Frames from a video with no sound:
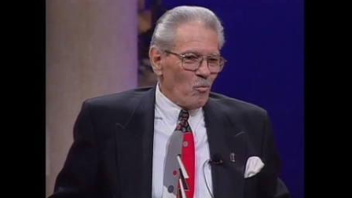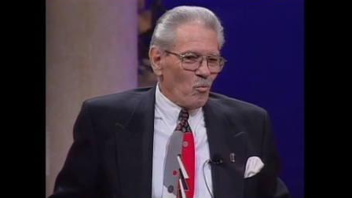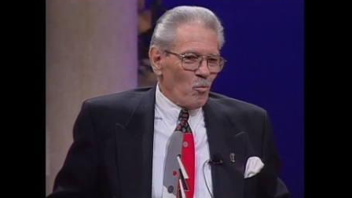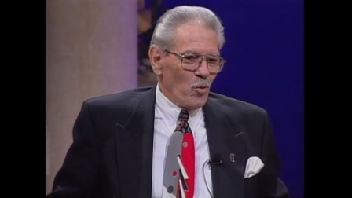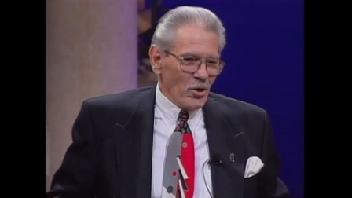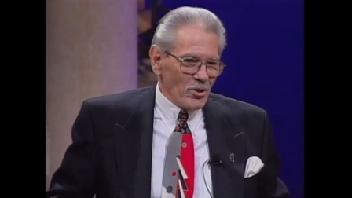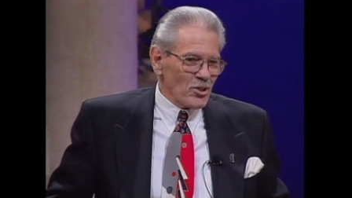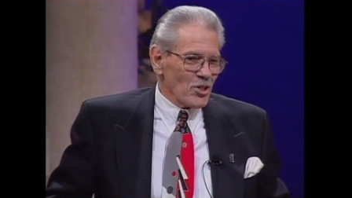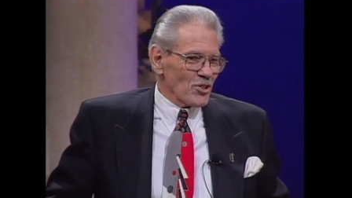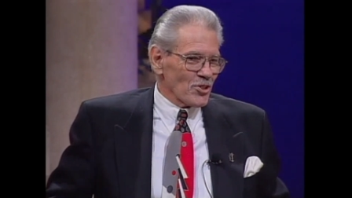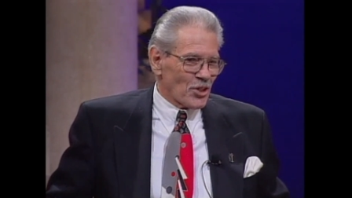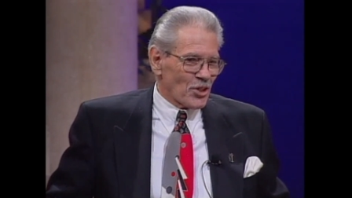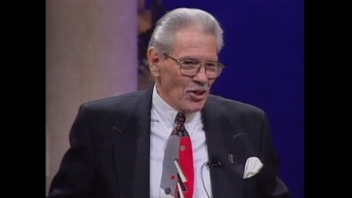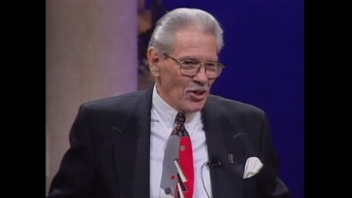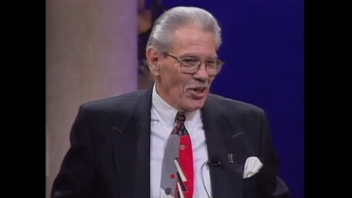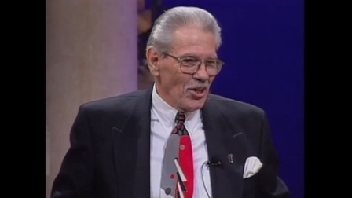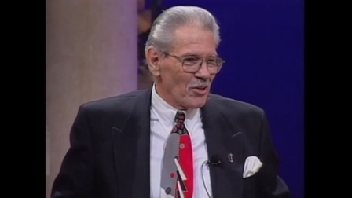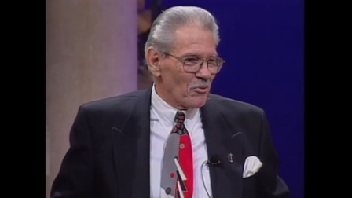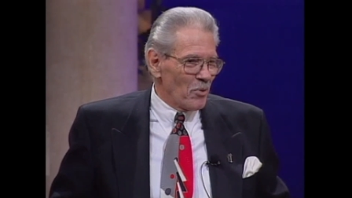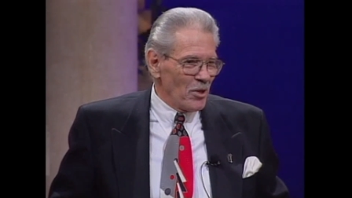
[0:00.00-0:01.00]
we're just
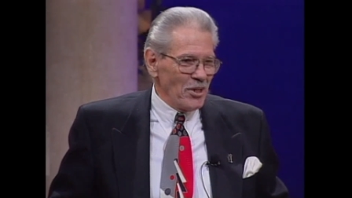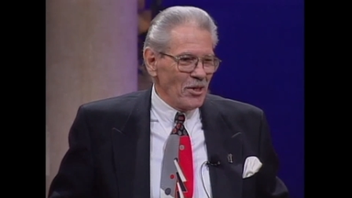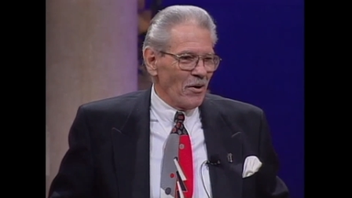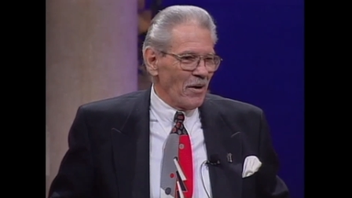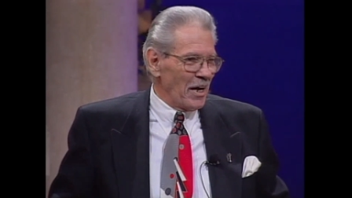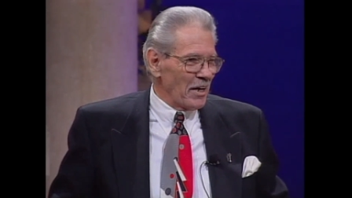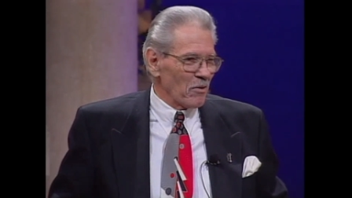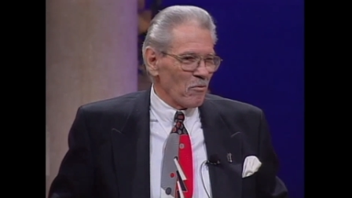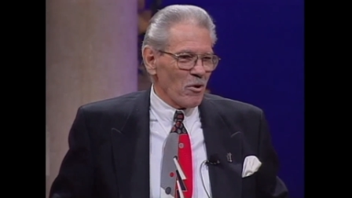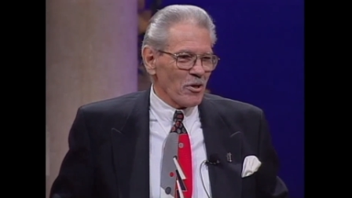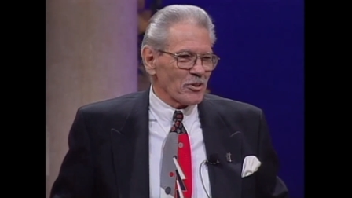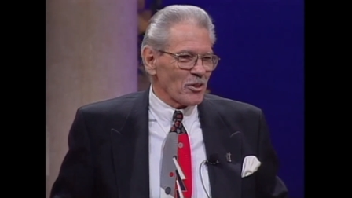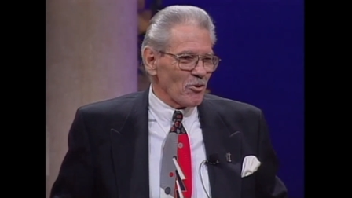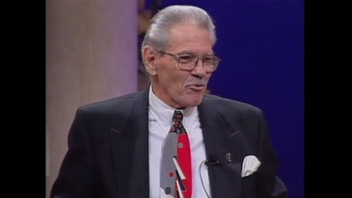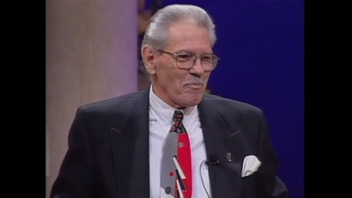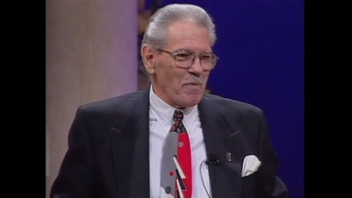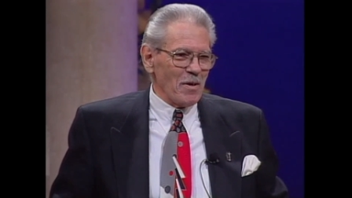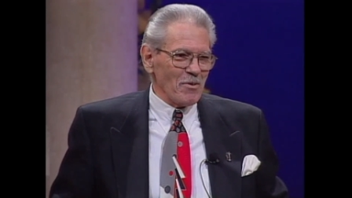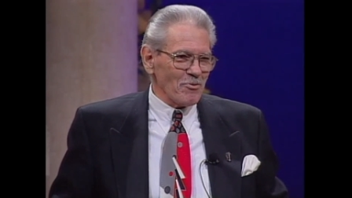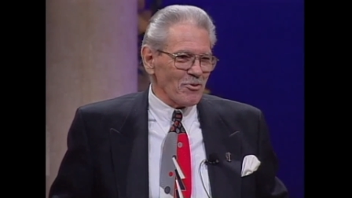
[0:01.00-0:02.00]
good. We know how to work this
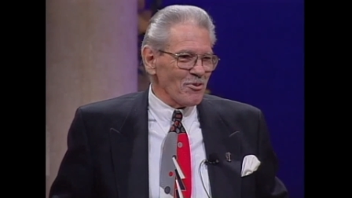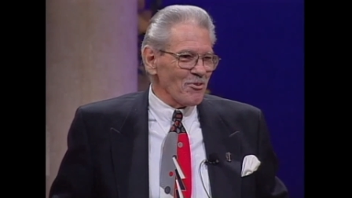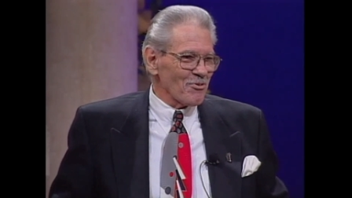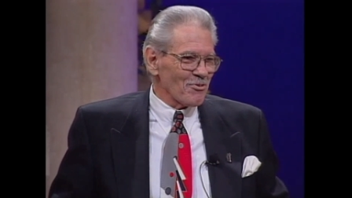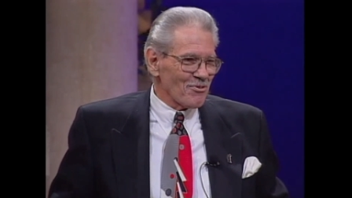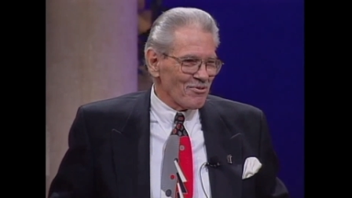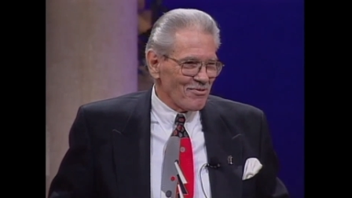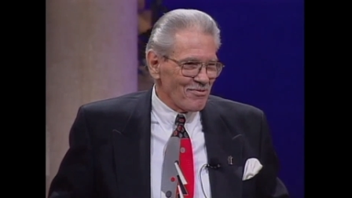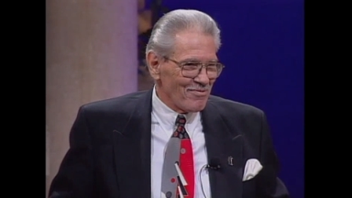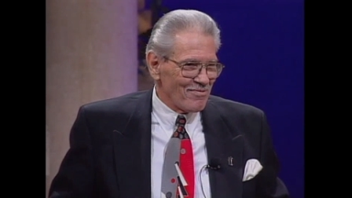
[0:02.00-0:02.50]
business.